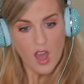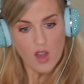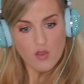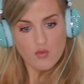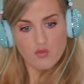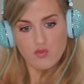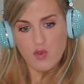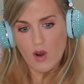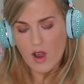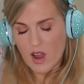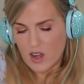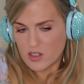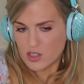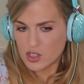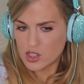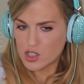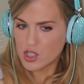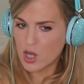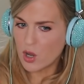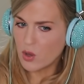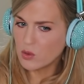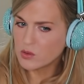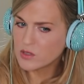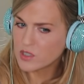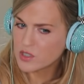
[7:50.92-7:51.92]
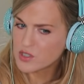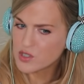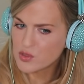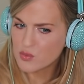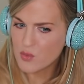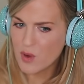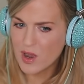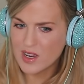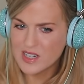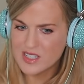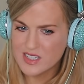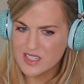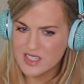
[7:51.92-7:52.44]
Right, shoulders
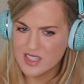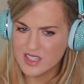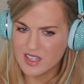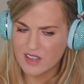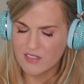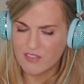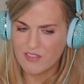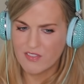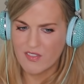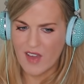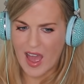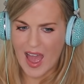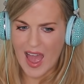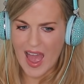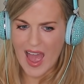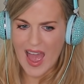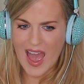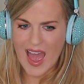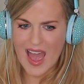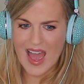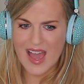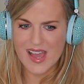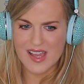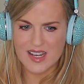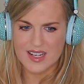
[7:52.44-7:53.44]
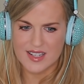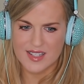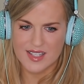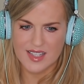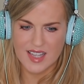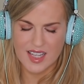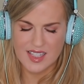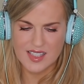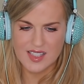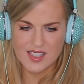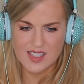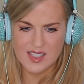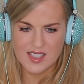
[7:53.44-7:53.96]
right to the head.
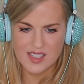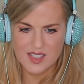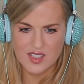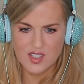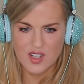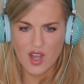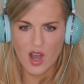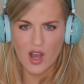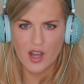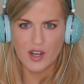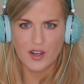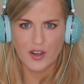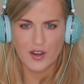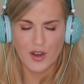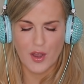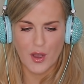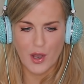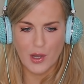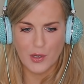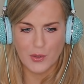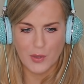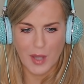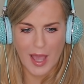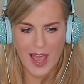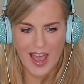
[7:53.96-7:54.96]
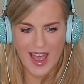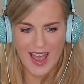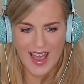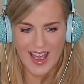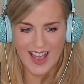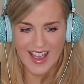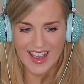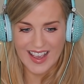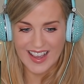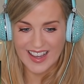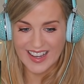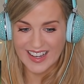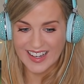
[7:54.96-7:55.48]
That's not
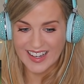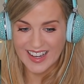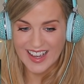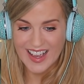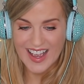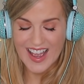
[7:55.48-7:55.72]
okay.